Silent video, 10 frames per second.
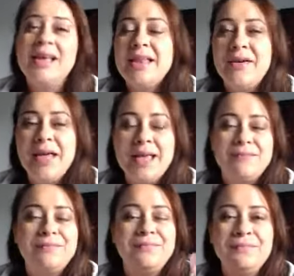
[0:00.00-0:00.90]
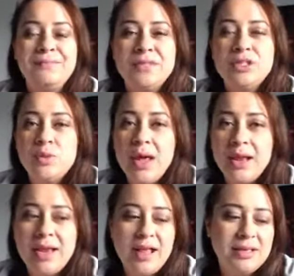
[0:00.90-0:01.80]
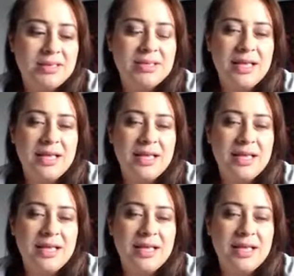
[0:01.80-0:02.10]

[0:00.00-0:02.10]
Now again, SWOT analysis